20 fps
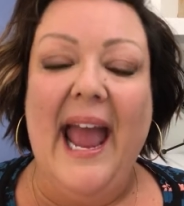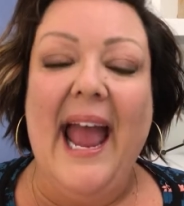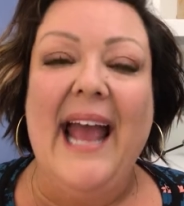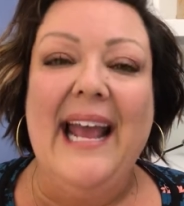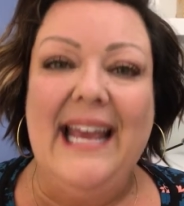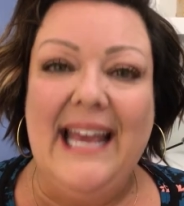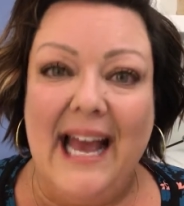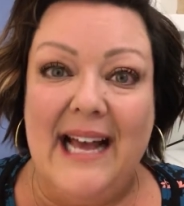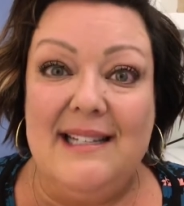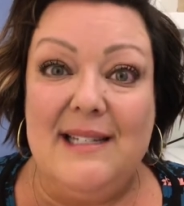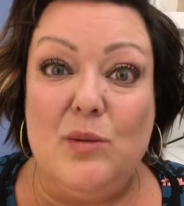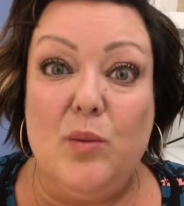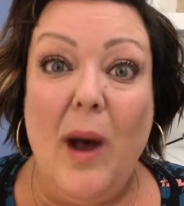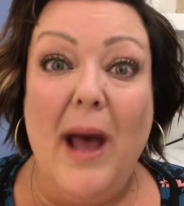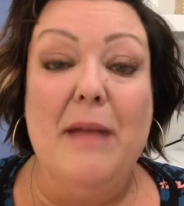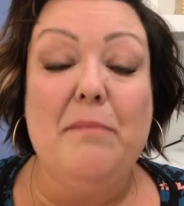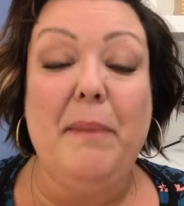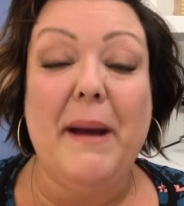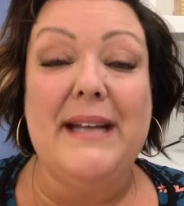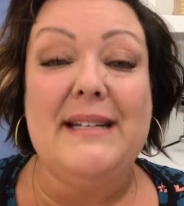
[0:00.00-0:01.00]
And guess
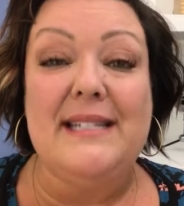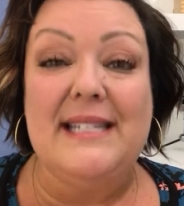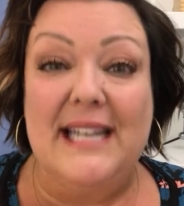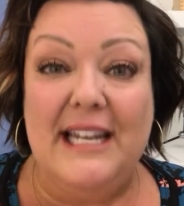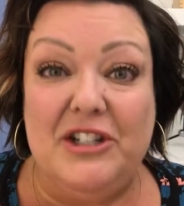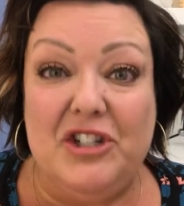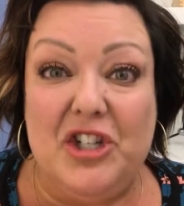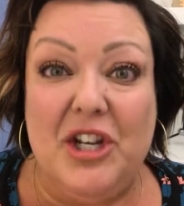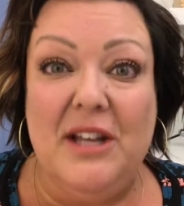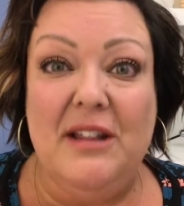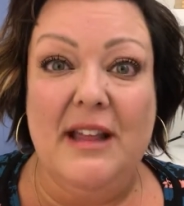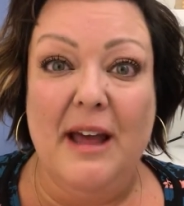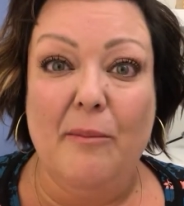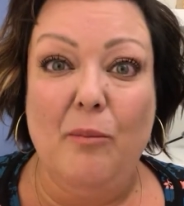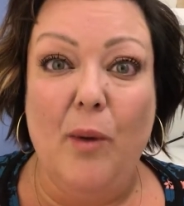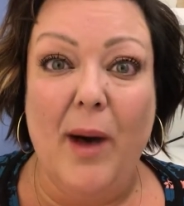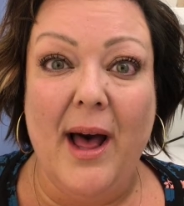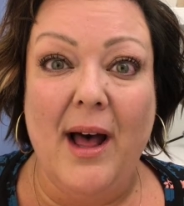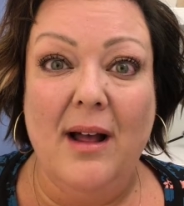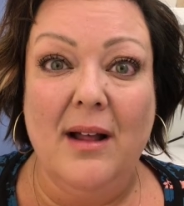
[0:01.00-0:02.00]
what? By teaching
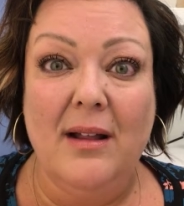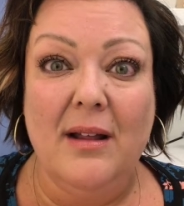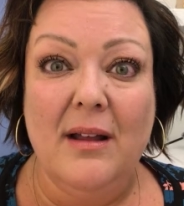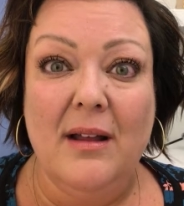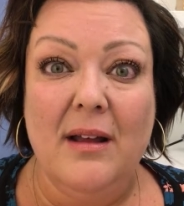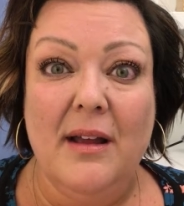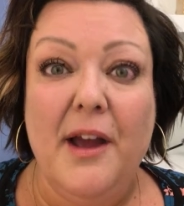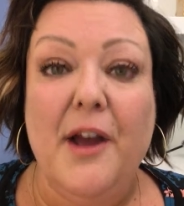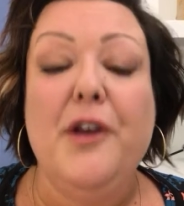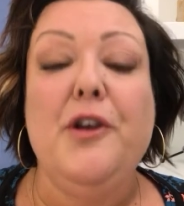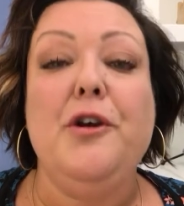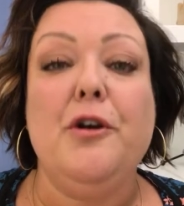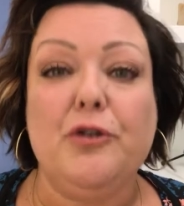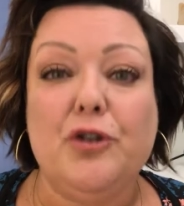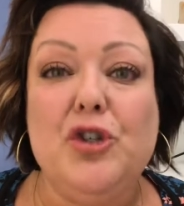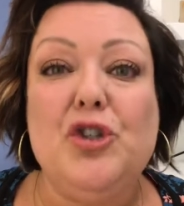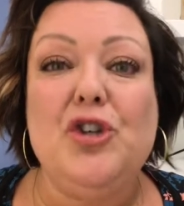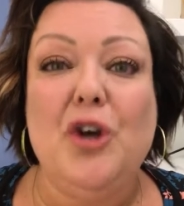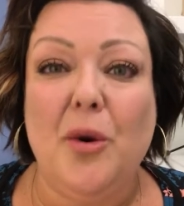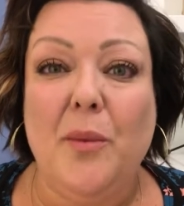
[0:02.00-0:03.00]
them well,
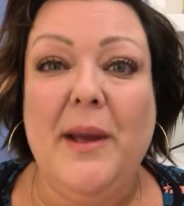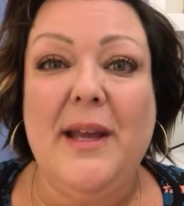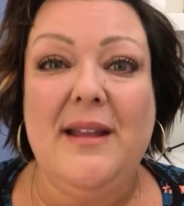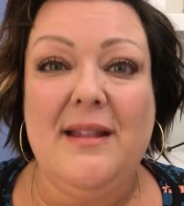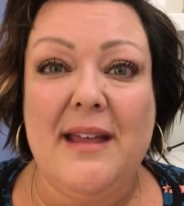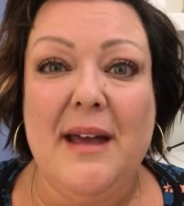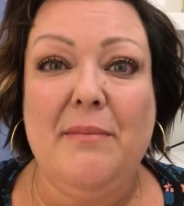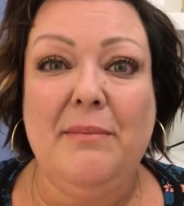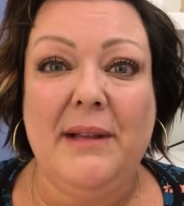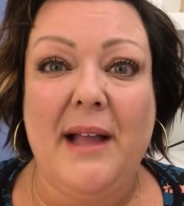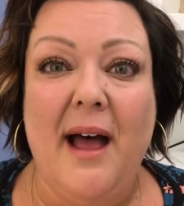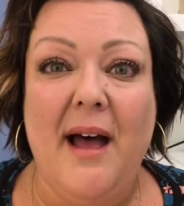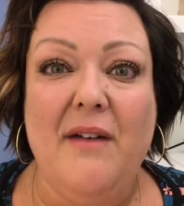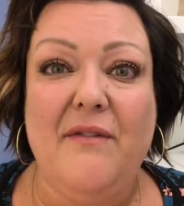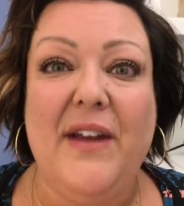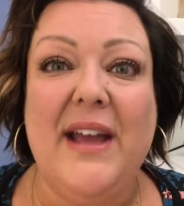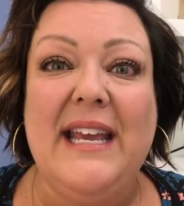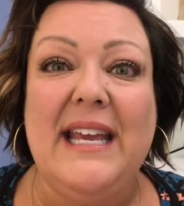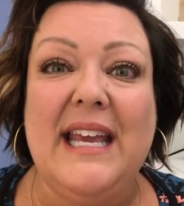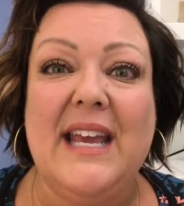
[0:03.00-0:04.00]
you're showing them
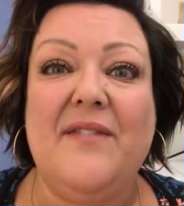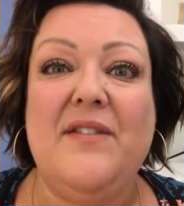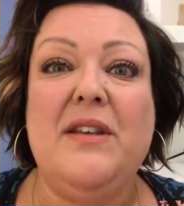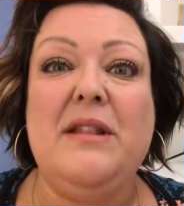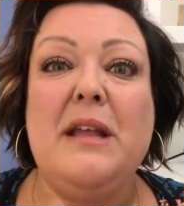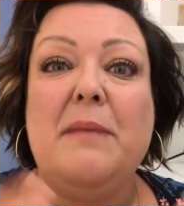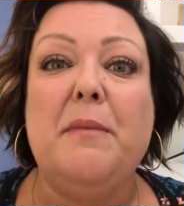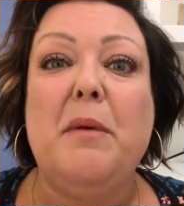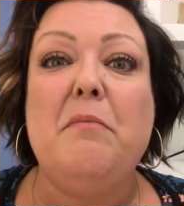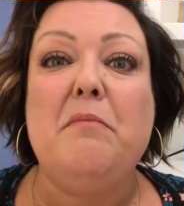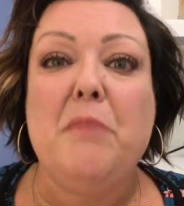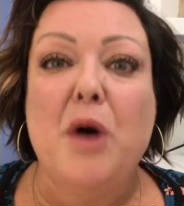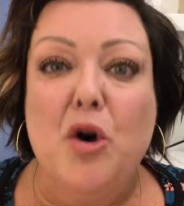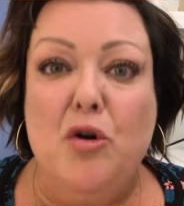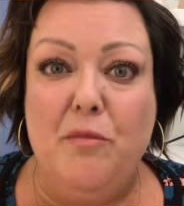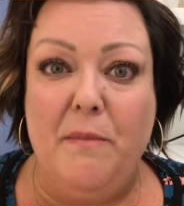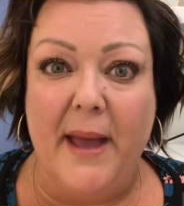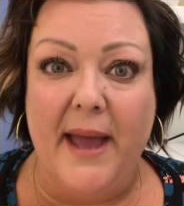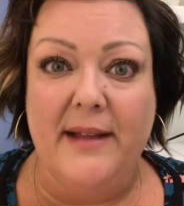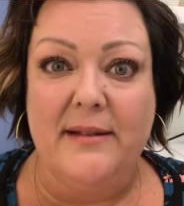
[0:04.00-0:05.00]
love and giving them a
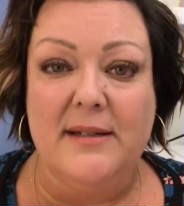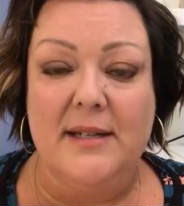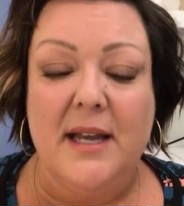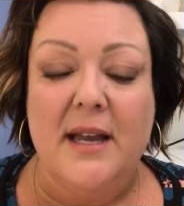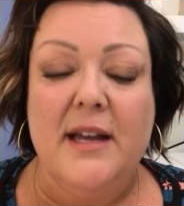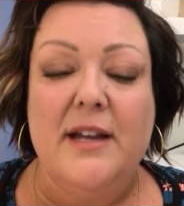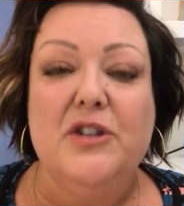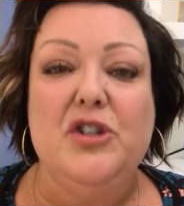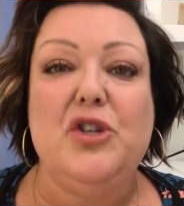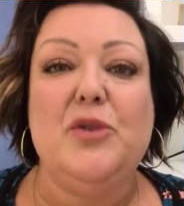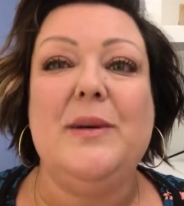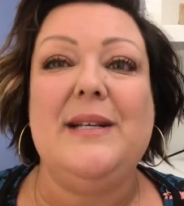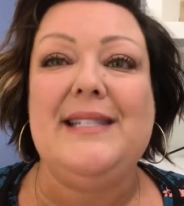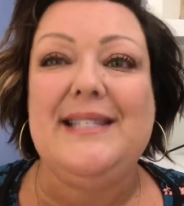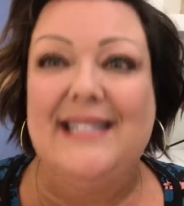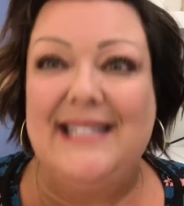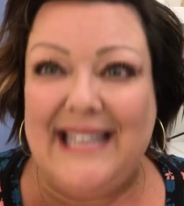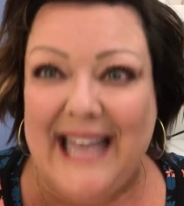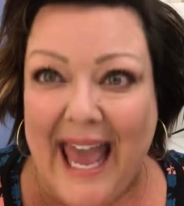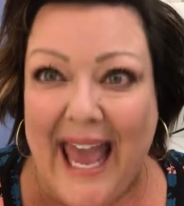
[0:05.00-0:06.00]
moment to
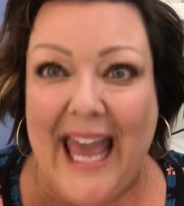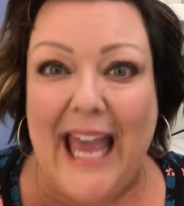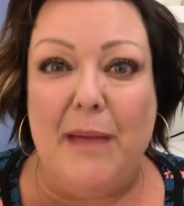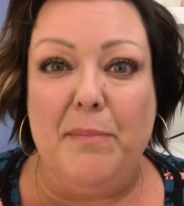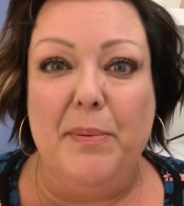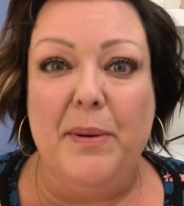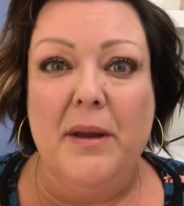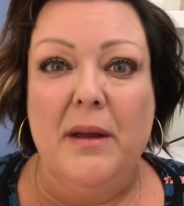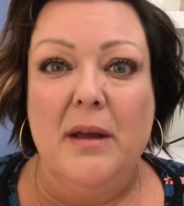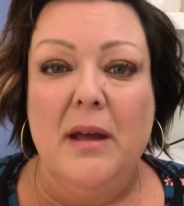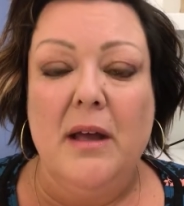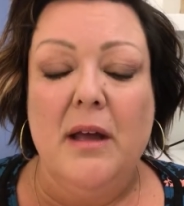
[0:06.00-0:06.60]
escape